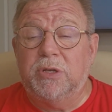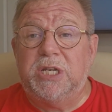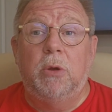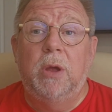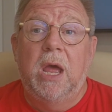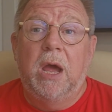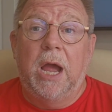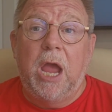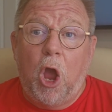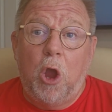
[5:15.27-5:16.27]
So
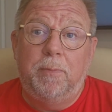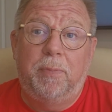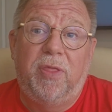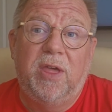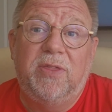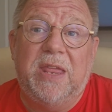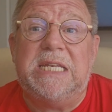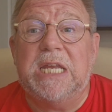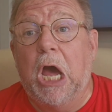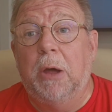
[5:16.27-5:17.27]
I hope that
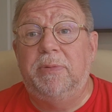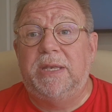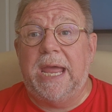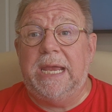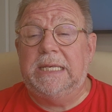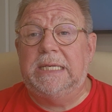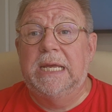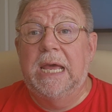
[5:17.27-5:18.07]
this update